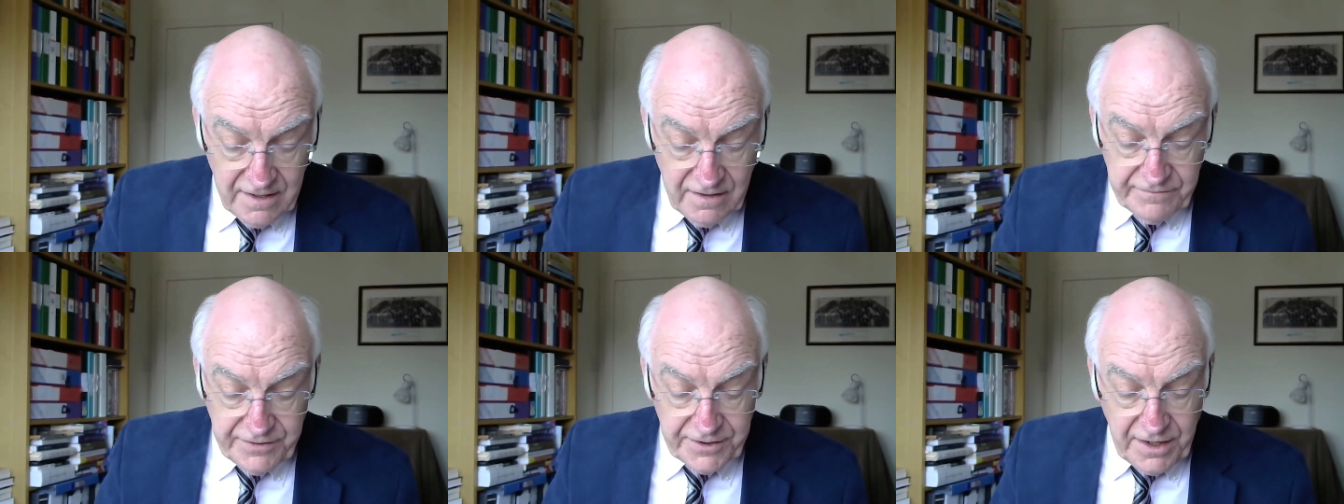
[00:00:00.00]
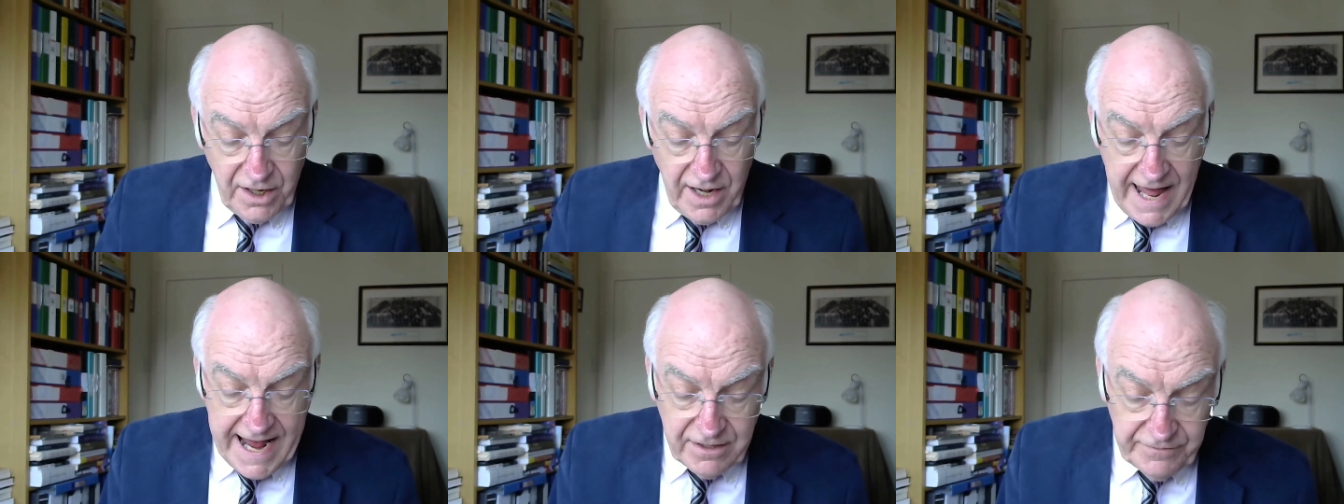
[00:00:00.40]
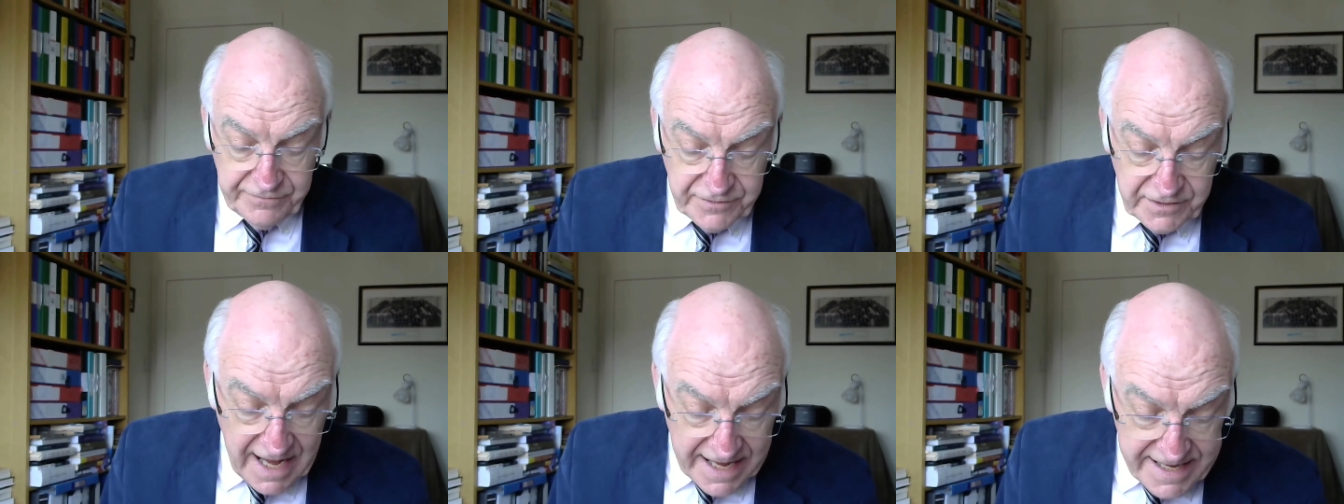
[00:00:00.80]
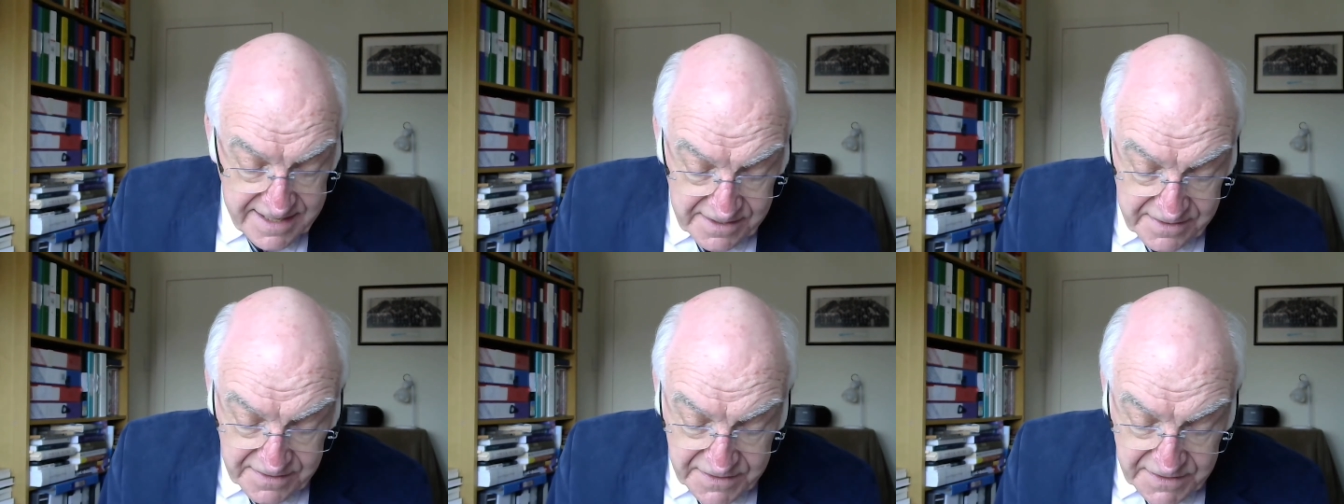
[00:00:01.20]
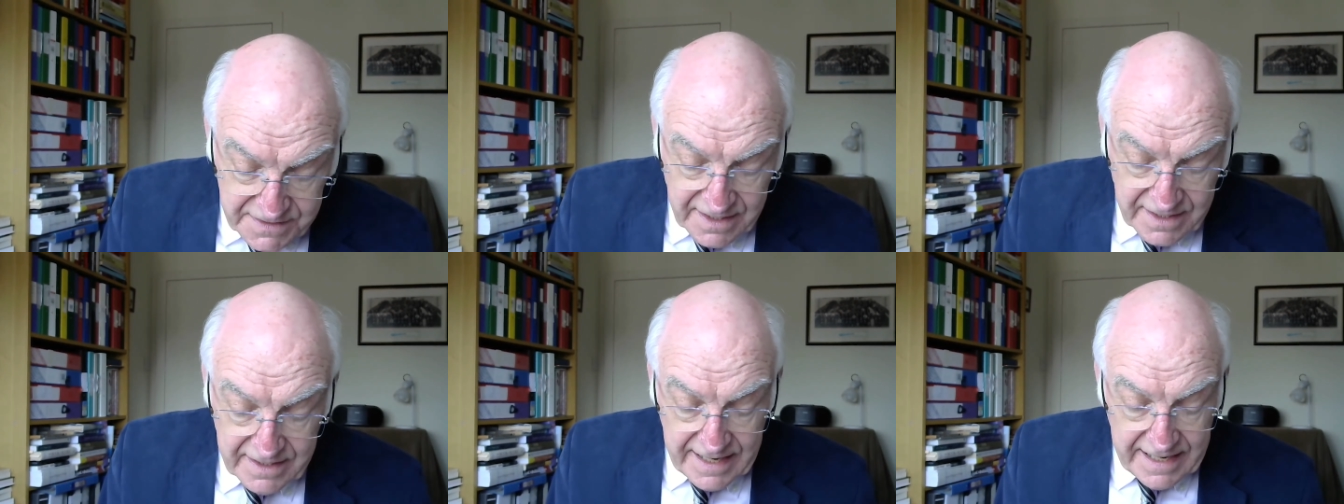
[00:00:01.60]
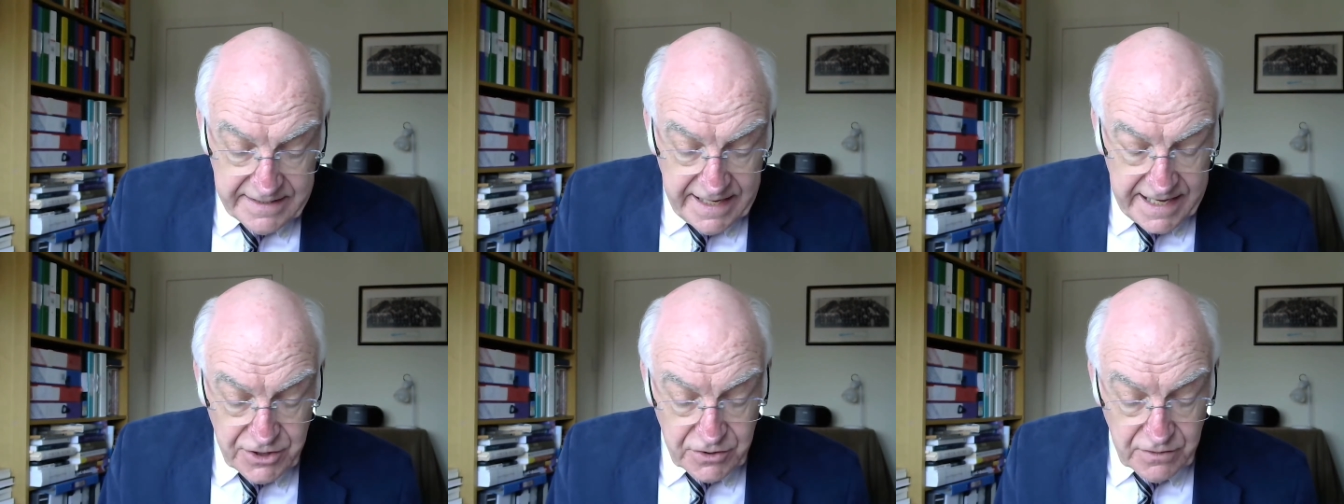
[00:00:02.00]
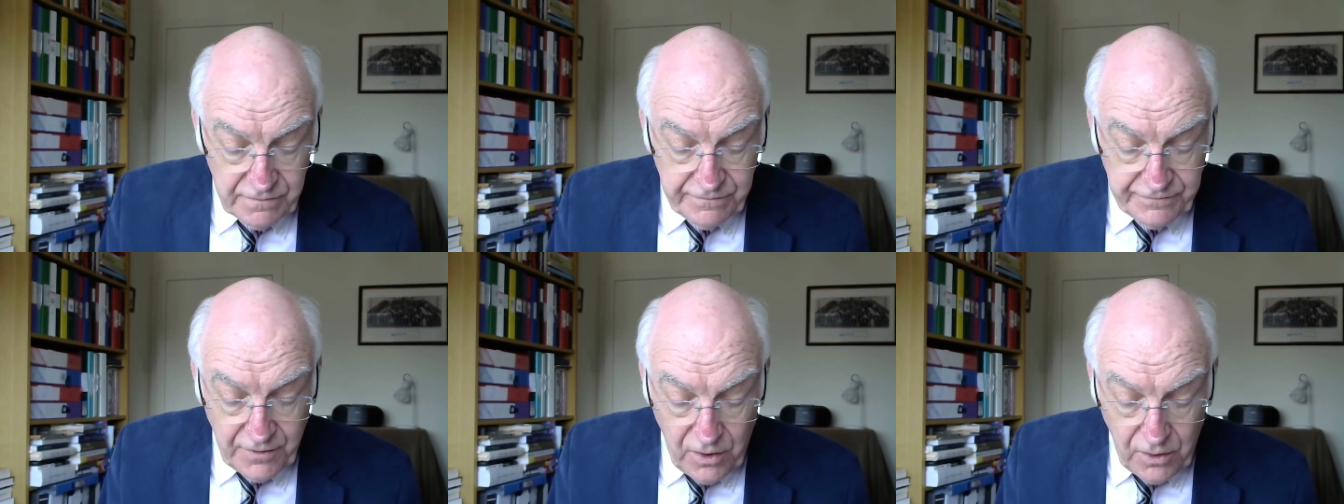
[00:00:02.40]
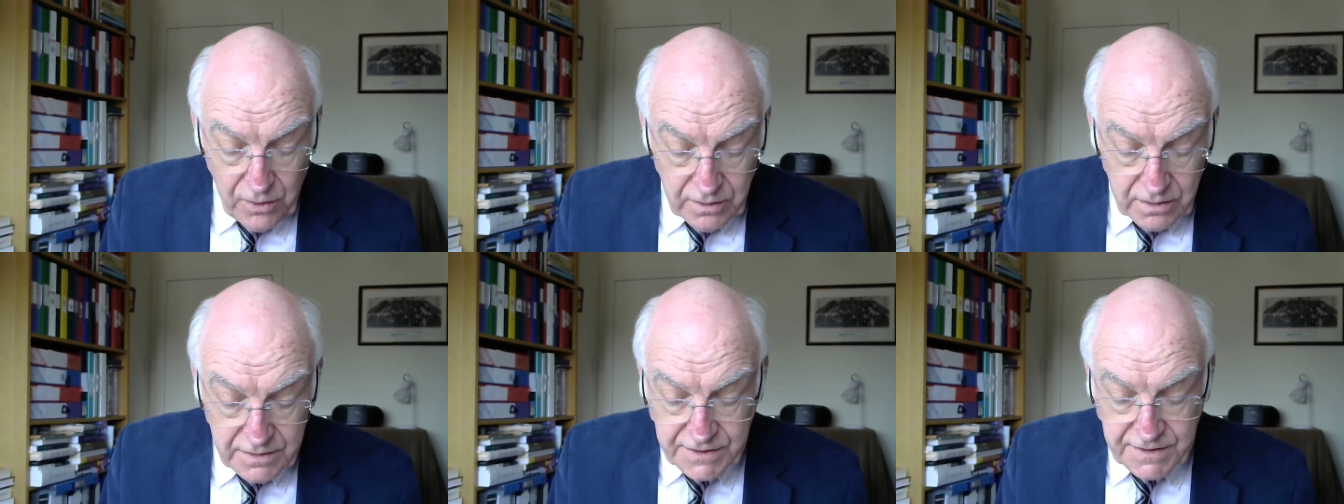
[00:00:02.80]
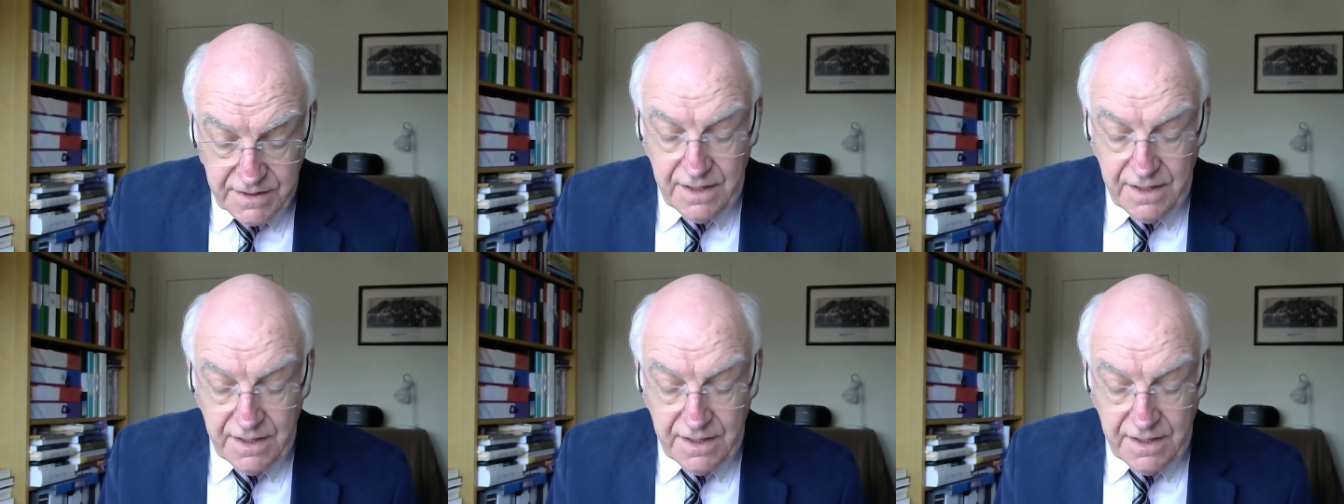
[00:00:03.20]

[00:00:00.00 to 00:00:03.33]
For the lack of guidance, a nation falls,